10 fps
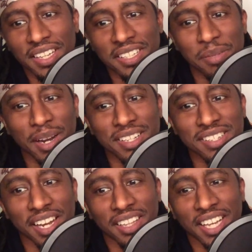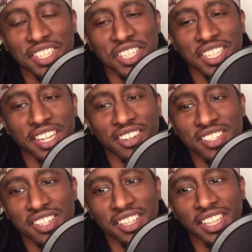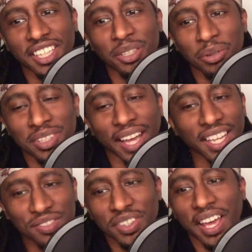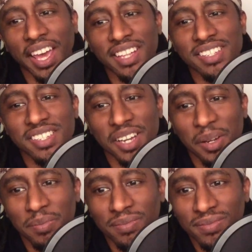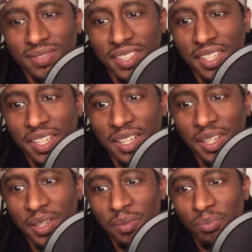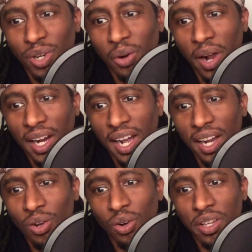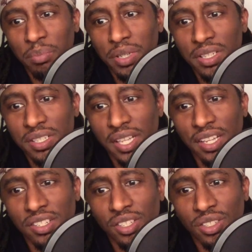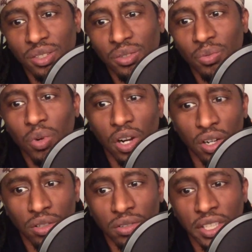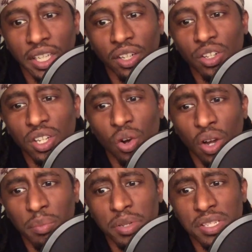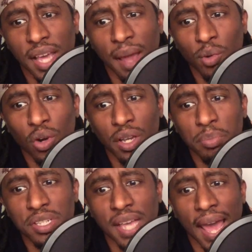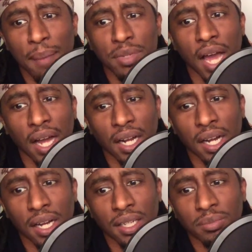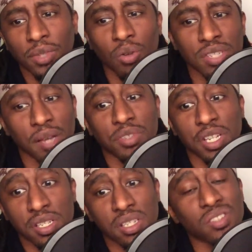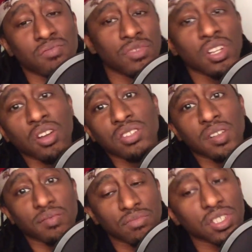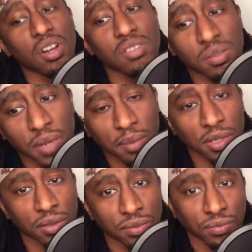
Somebody said electioneering is illegal. Well, thanks for the heads up. Bro, I got Coinbits thanks to you. Word, get on the Coinbits app, coinbitsapp.com. Hotep Jesus is from Jersey. I'm from Jersey, baby.